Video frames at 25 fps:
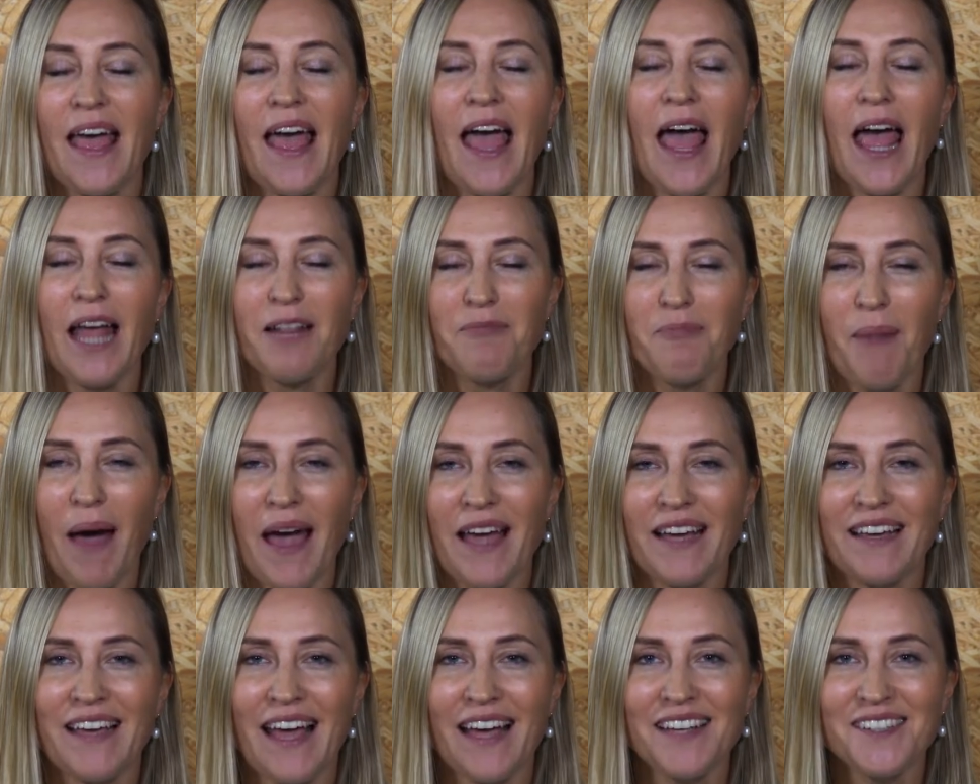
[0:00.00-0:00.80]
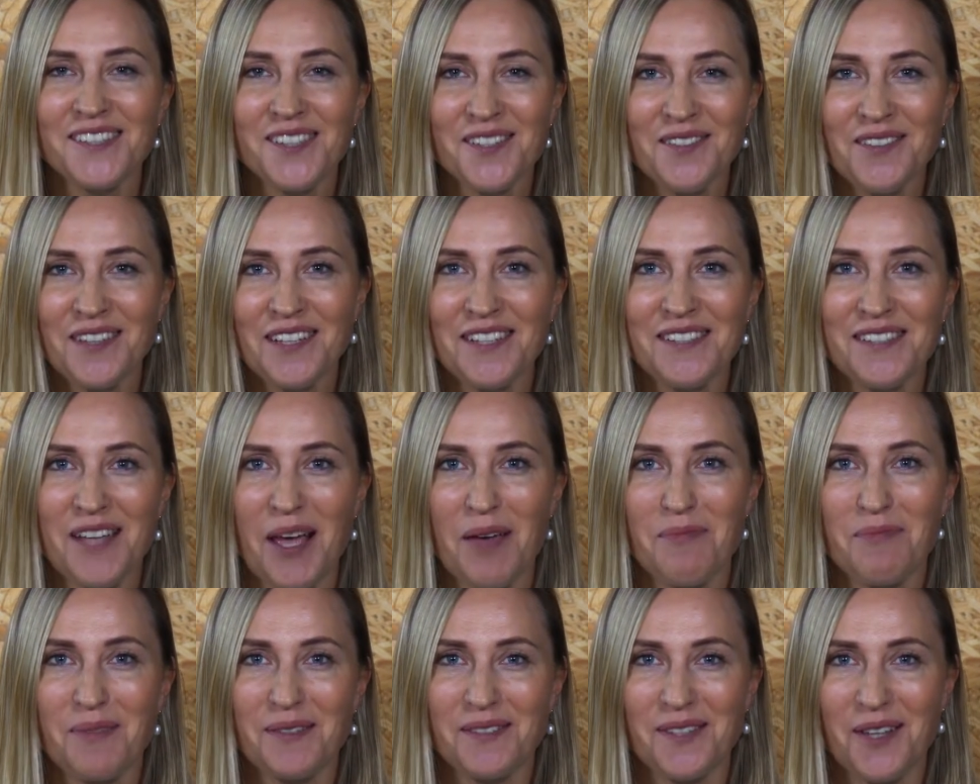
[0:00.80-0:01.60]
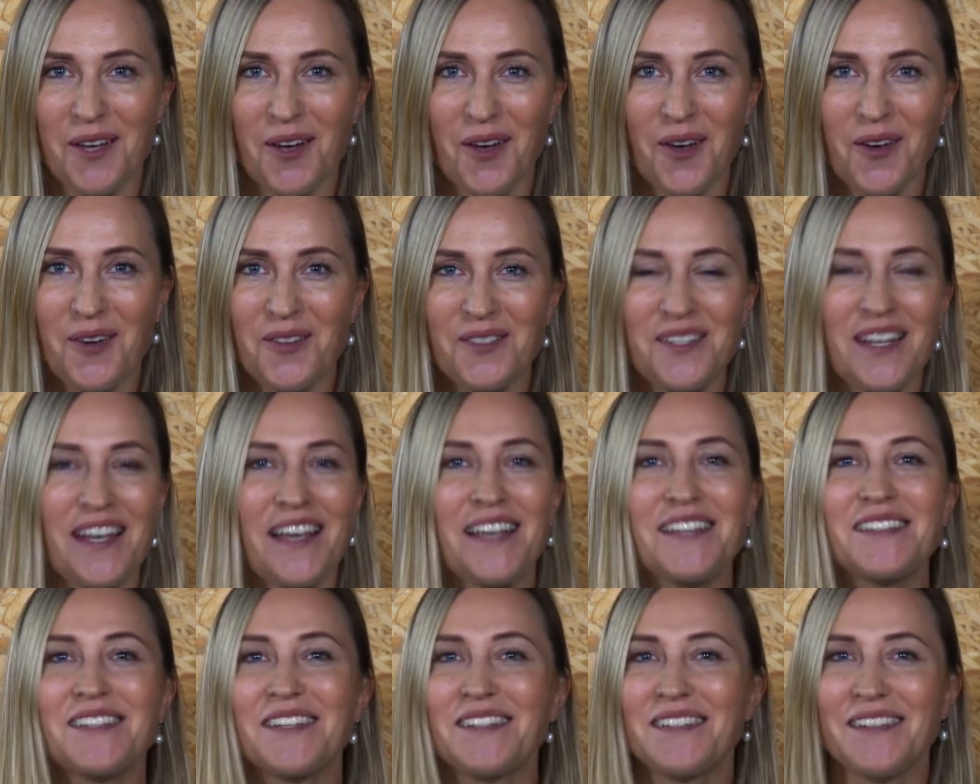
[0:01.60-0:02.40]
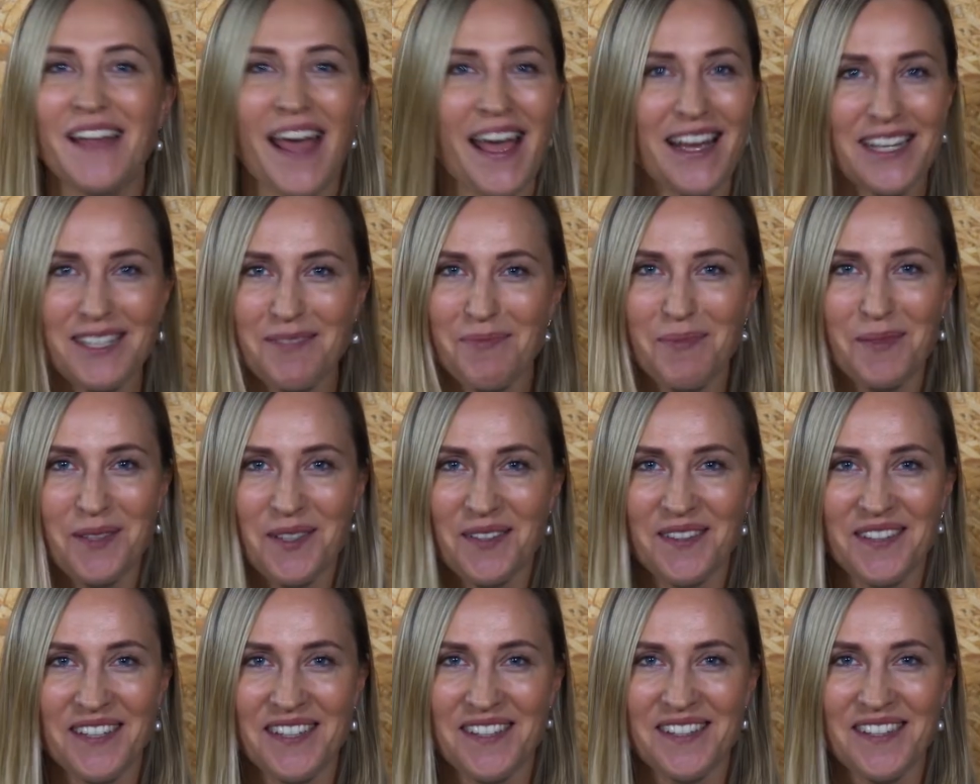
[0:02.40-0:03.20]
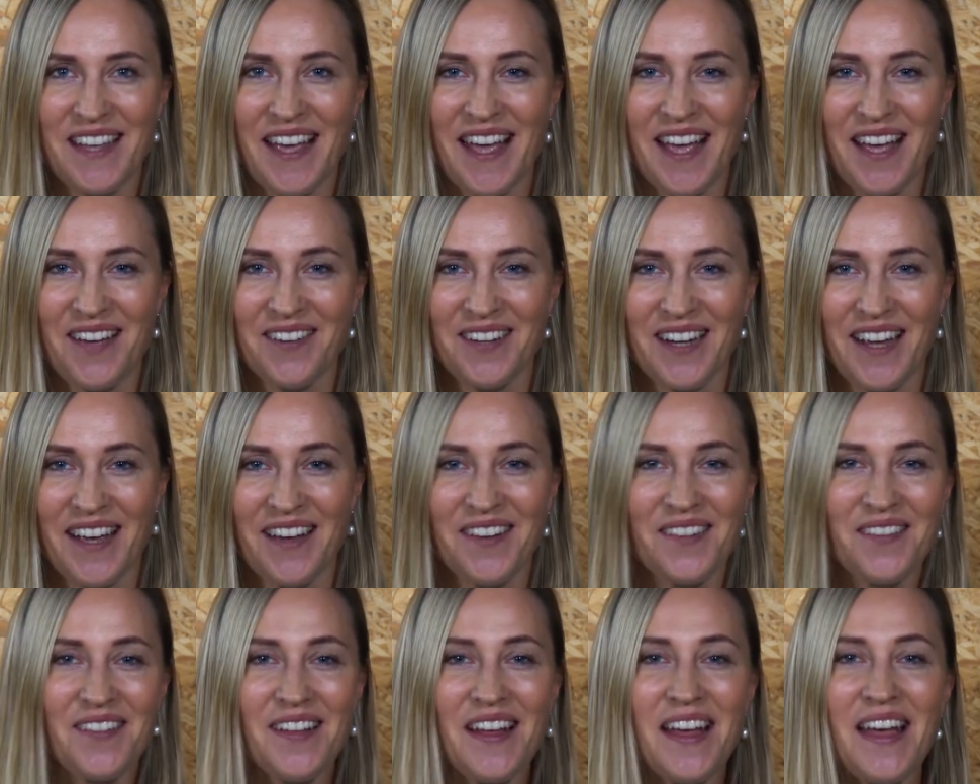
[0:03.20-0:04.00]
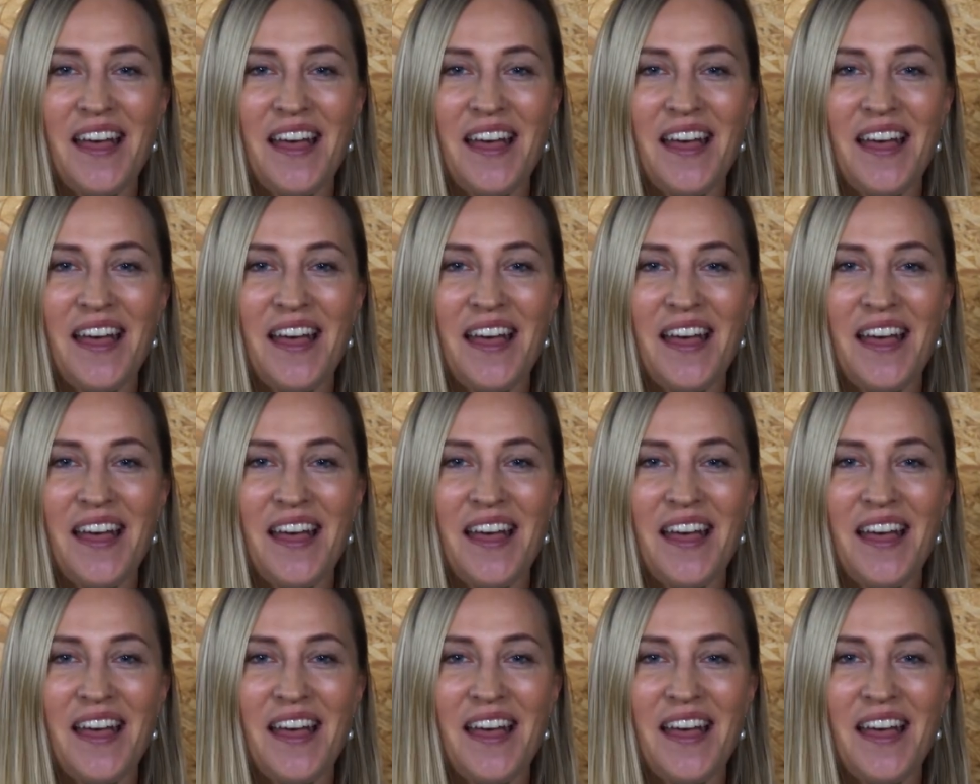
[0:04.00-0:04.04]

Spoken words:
And my guest in this episode is an expert in this area,